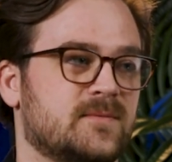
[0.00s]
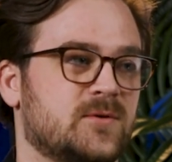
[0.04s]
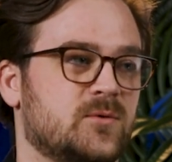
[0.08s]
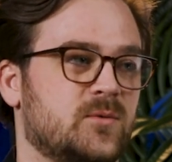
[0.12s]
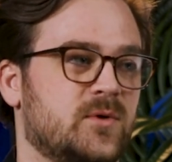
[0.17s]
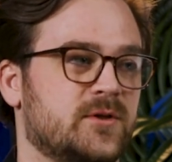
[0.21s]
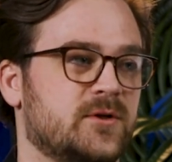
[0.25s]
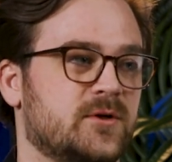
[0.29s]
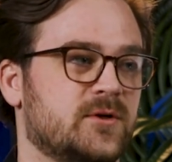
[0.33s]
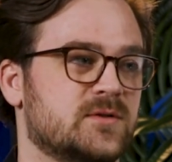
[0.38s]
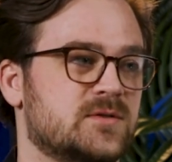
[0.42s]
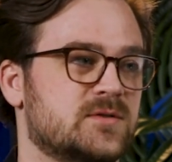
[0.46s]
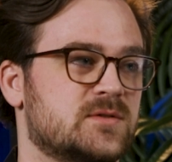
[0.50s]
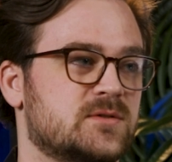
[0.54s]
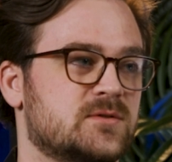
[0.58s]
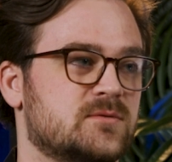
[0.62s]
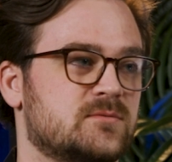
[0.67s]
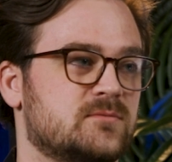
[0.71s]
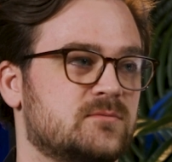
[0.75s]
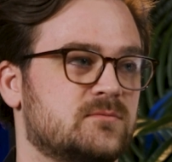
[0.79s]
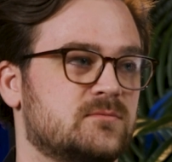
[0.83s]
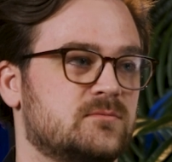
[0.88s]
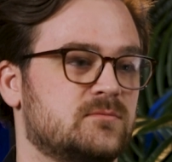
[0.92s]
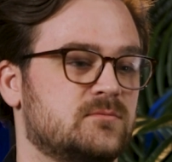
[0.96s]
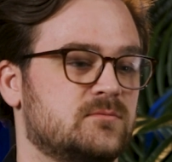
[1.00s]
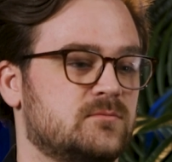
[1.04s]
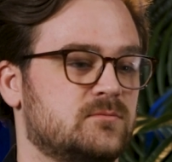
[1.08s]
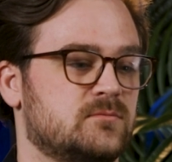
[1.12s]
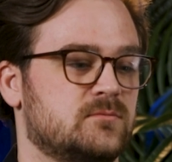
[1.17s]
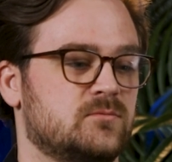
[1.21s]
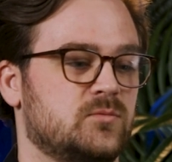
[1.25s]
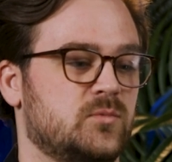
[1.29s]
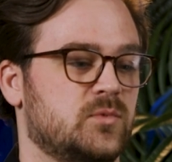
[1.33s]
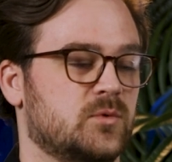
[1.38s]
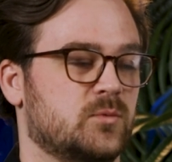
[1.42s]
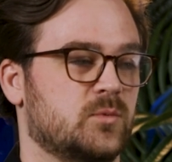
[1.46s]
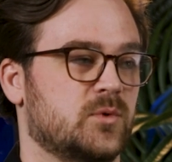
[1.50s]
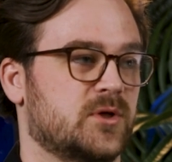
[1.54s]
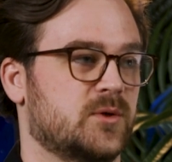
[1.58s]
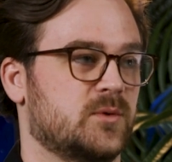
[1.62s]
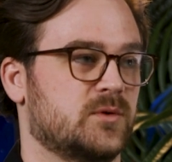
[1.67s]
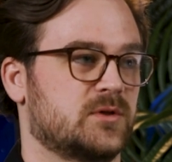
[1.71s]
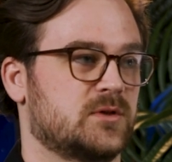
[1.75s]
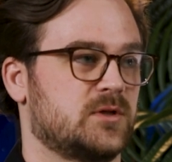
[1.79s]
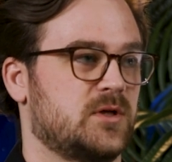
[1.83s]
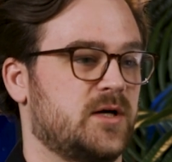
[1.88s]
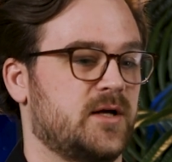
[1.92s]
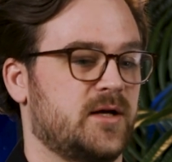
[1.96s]
whether it's working
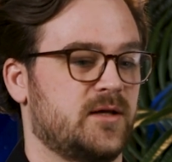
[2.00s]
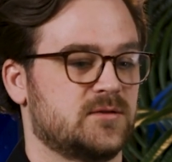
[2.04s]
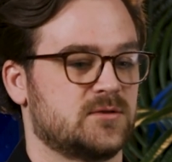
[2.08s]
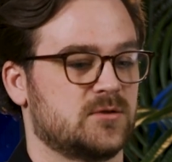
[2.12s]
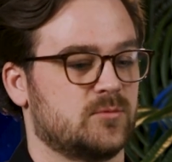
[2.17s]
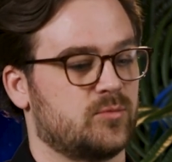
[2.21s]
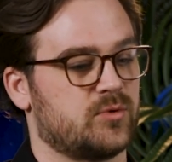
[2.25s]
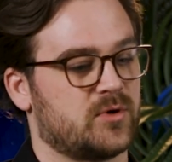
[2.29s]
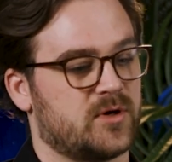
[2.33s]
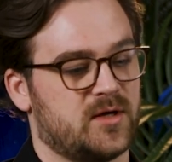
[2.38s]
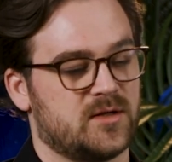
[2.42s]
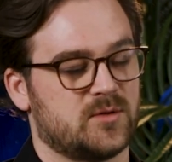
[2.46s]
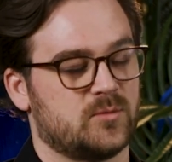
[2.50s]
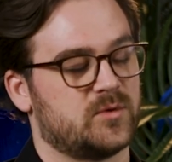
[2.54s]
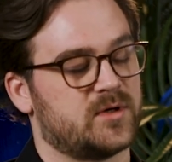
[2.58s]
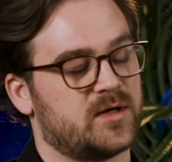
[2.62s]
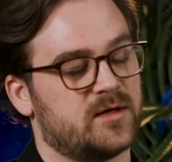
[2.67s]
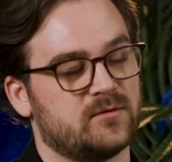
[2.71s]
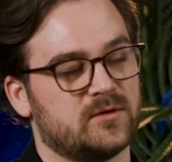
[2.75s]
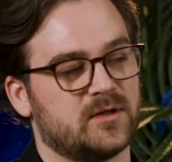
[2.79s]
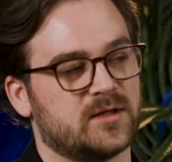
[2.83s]
with clients or brand, whatever.